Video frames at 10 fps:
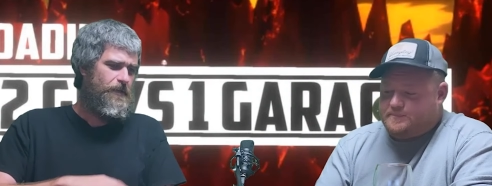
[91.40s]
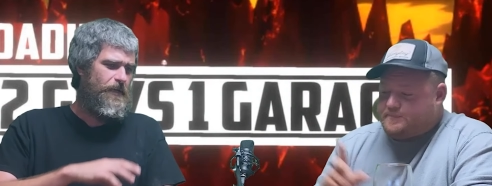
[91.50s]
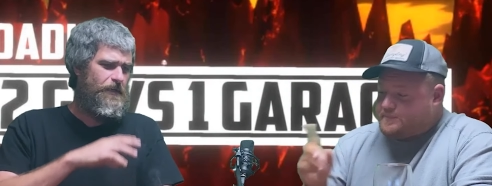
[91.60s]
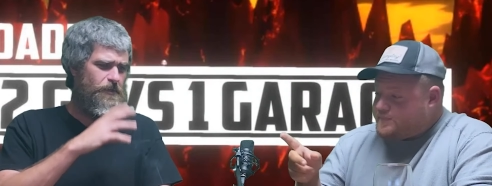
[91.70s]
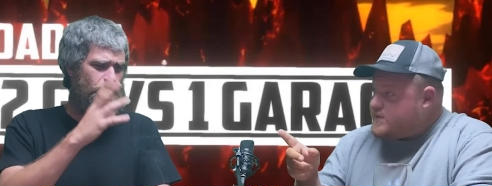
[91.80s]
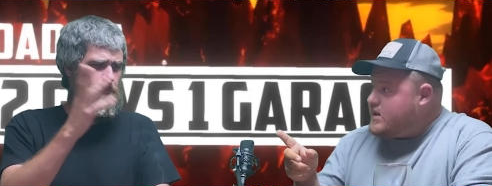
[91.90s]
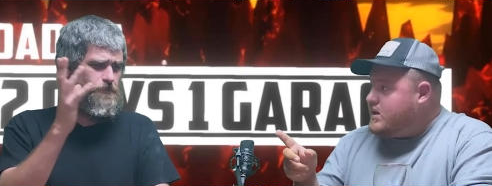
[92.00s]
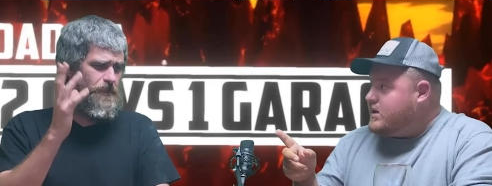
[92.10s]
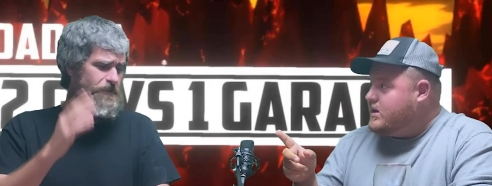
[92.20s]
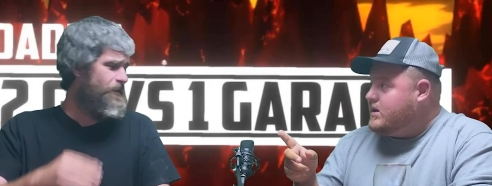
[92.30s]
Speaker 1: I know
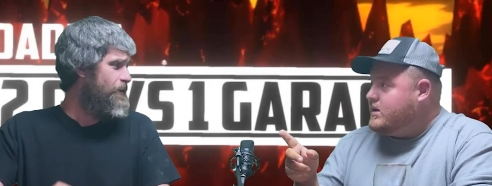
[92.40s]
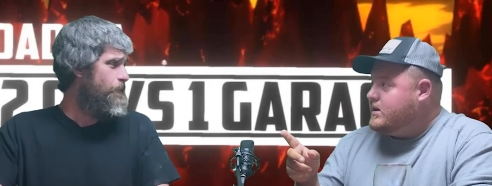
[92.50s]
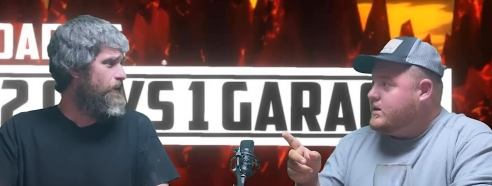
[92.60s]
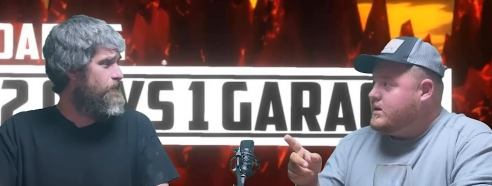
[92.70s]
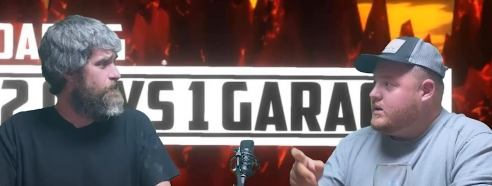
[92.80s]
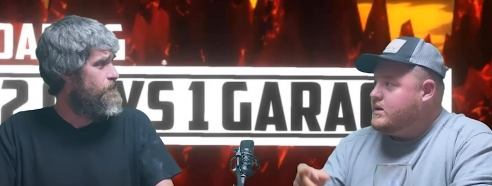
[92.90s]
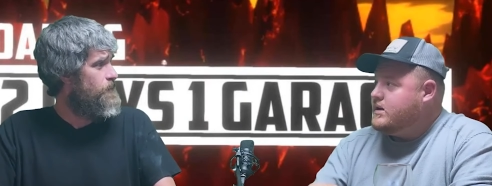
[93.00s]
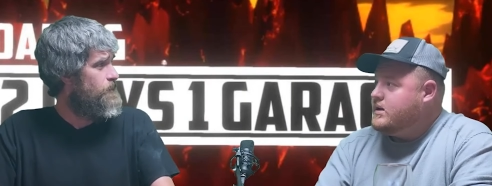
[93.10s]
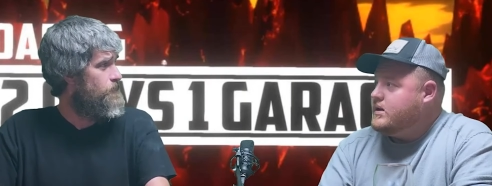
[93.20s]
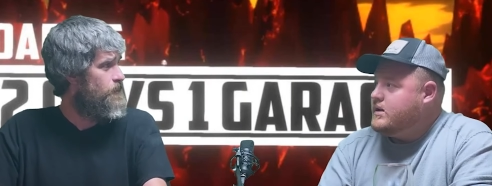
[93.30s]
nothing about this
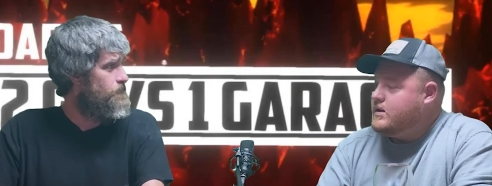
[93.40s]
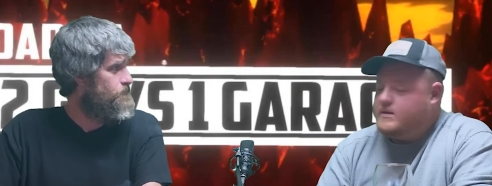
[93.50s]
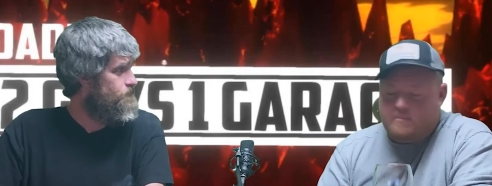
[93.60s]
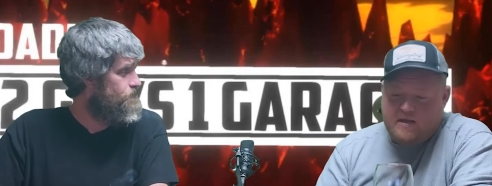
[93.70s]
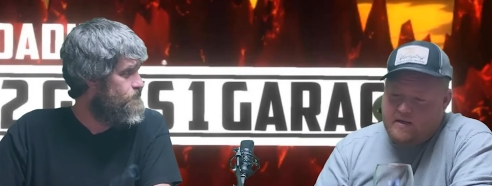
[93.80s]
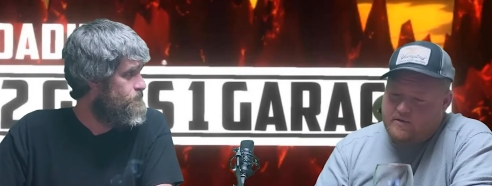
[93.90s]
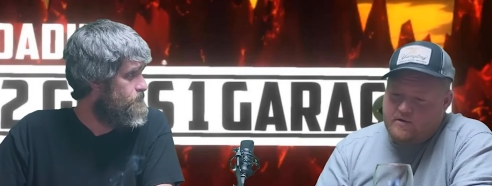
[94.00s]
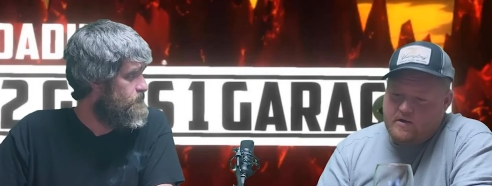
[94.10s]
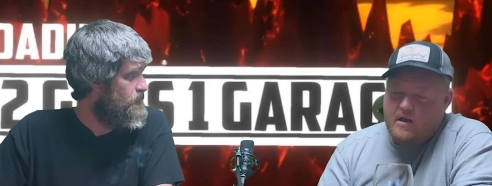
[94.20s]
fucking beer. Me either.